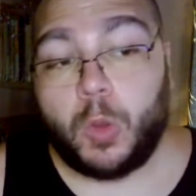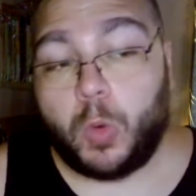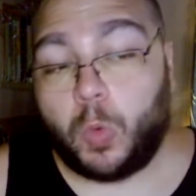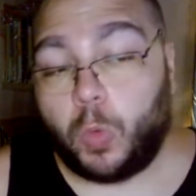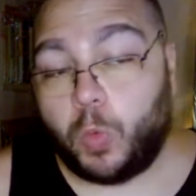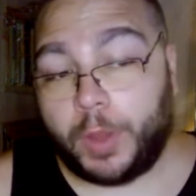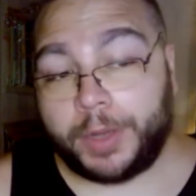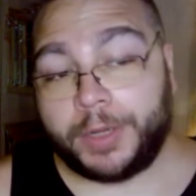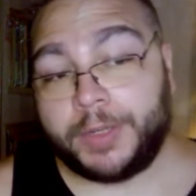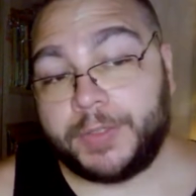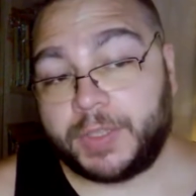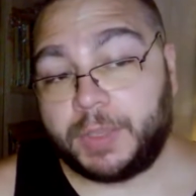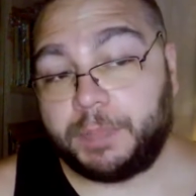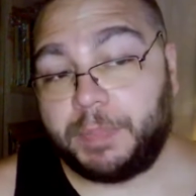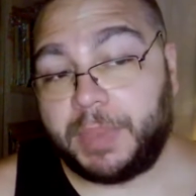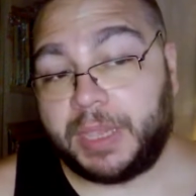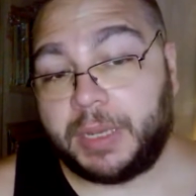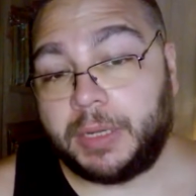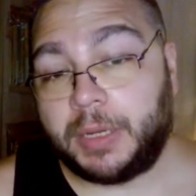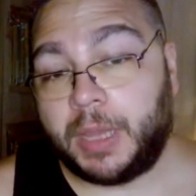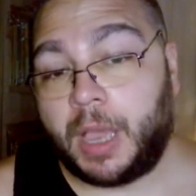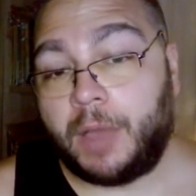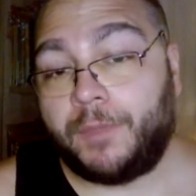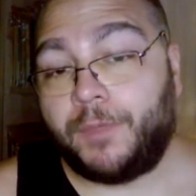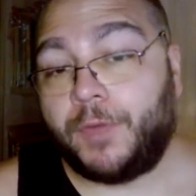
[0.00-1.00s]
One is a
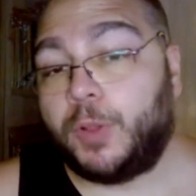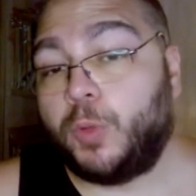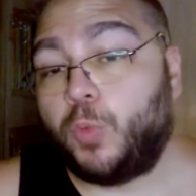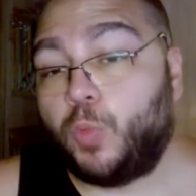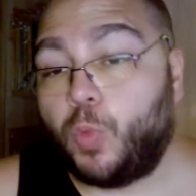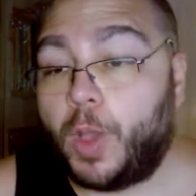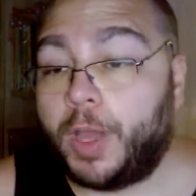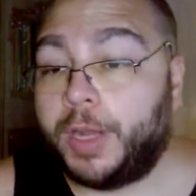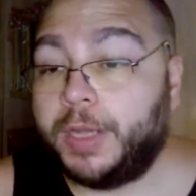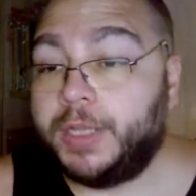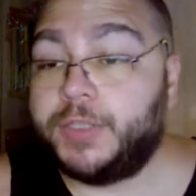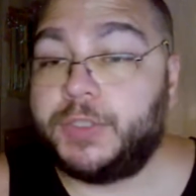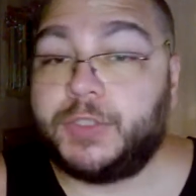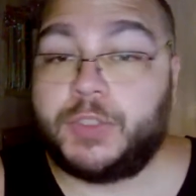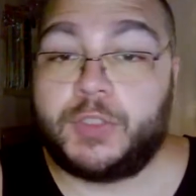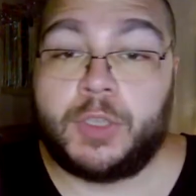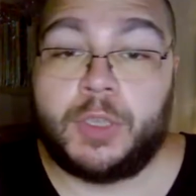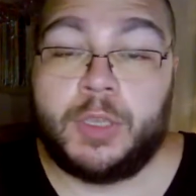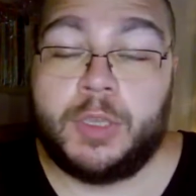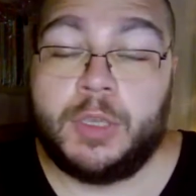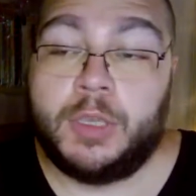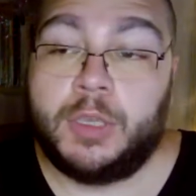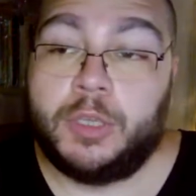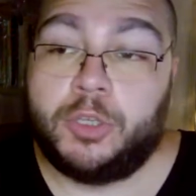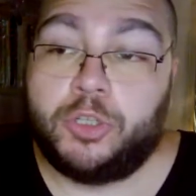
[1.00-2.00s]
big novel, one is
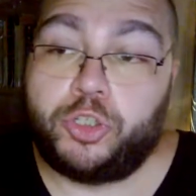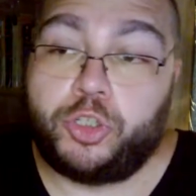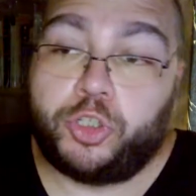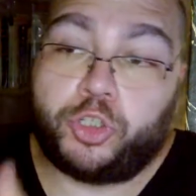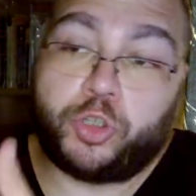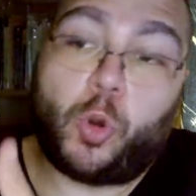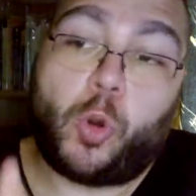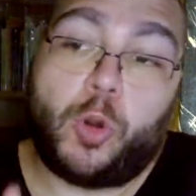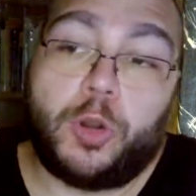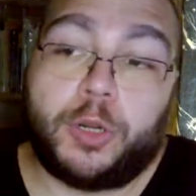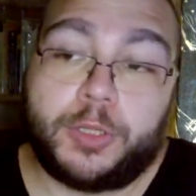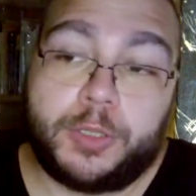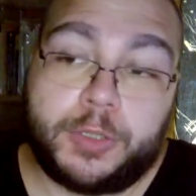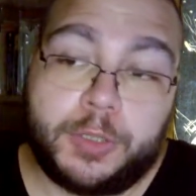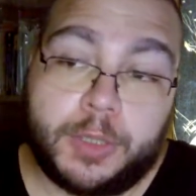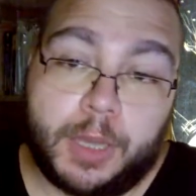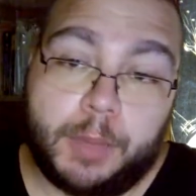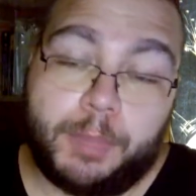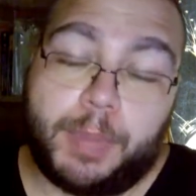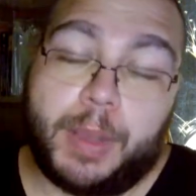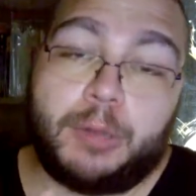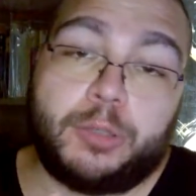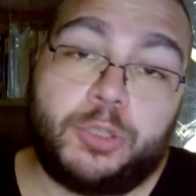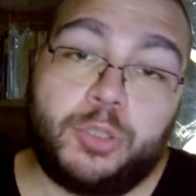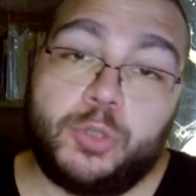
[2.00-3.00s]
short,
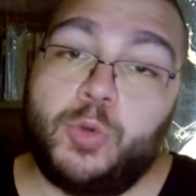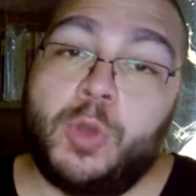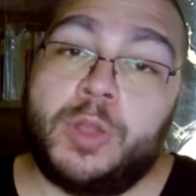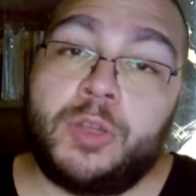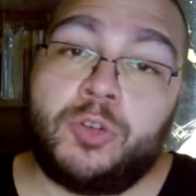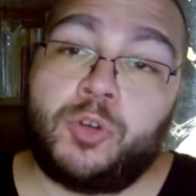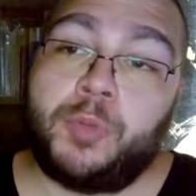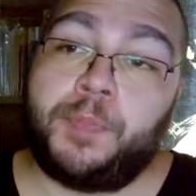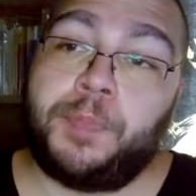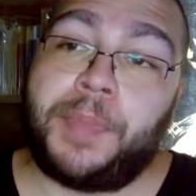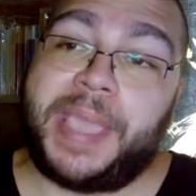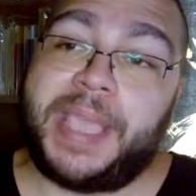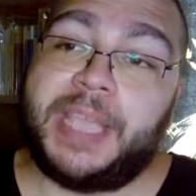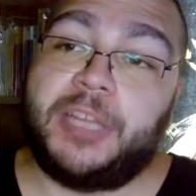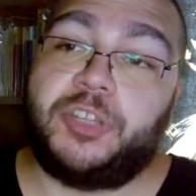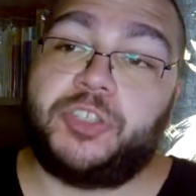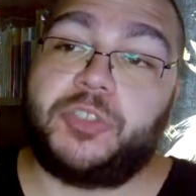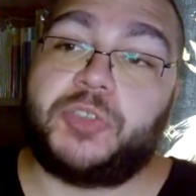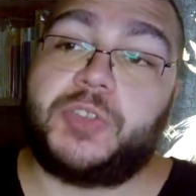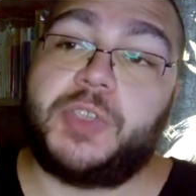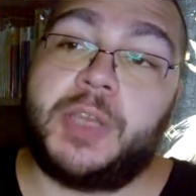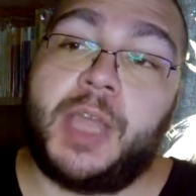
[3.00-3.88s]
about 200 pages.